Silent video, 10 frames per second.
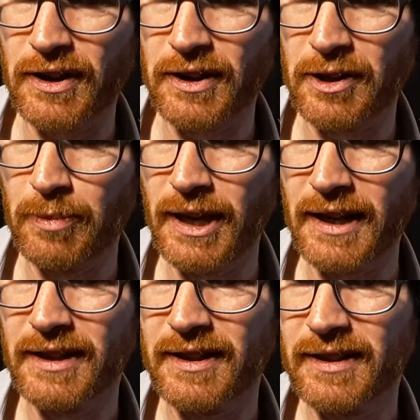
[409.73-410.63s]
it a little bit,
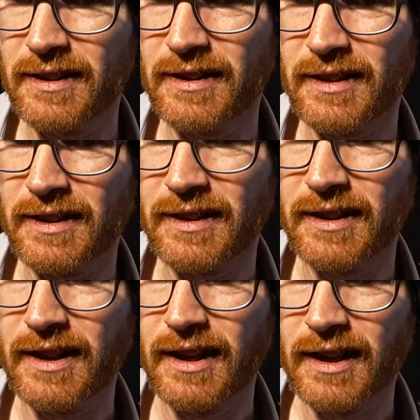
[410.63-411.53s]

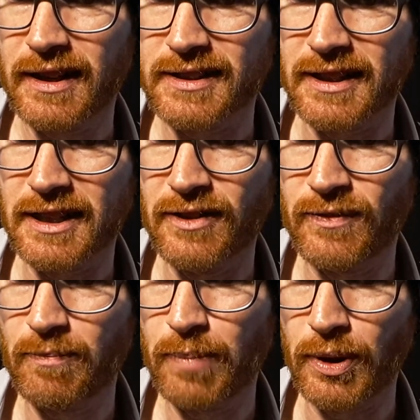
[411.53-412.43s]
because I need to
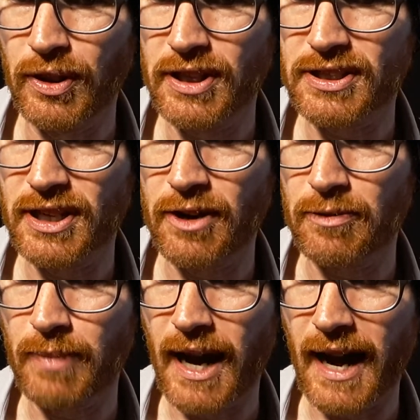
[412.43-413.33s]
pull this
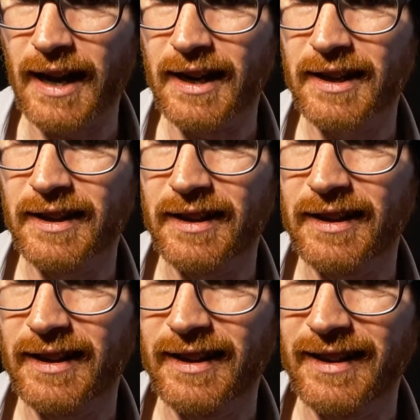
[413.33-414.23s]
note back.
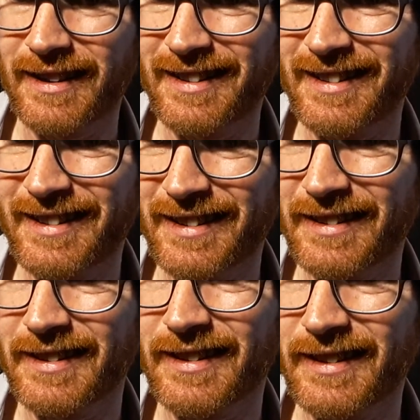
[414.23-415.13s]

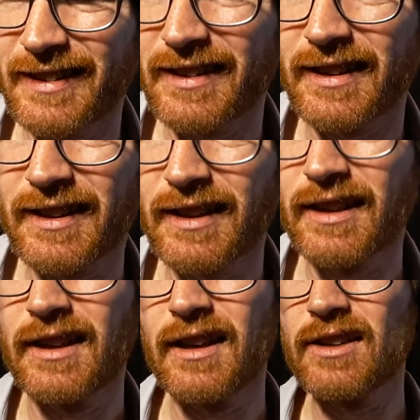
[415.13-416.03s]

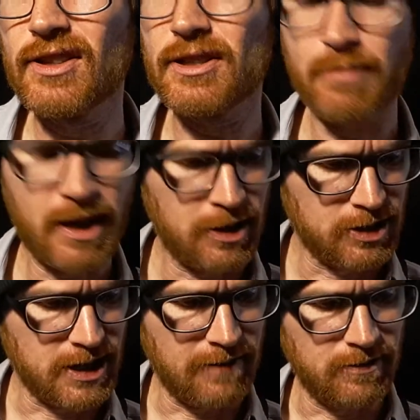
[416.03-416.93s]
So there's minor
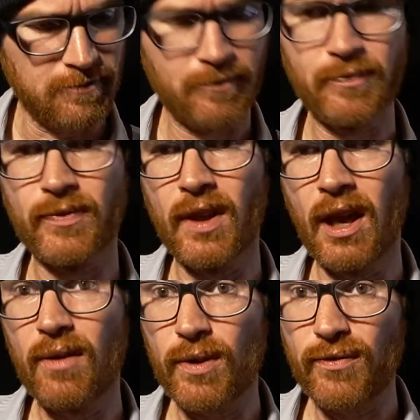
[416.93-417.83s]
7.
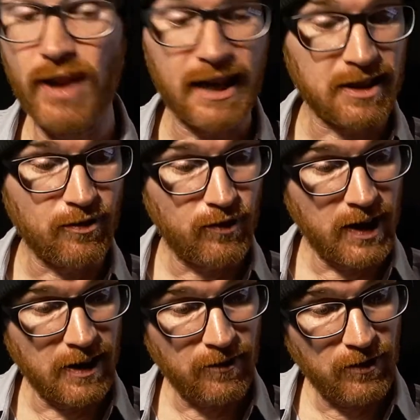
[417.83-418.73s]
If we flat the
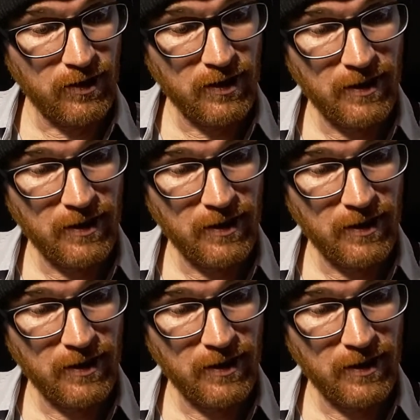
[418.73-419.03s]
5th,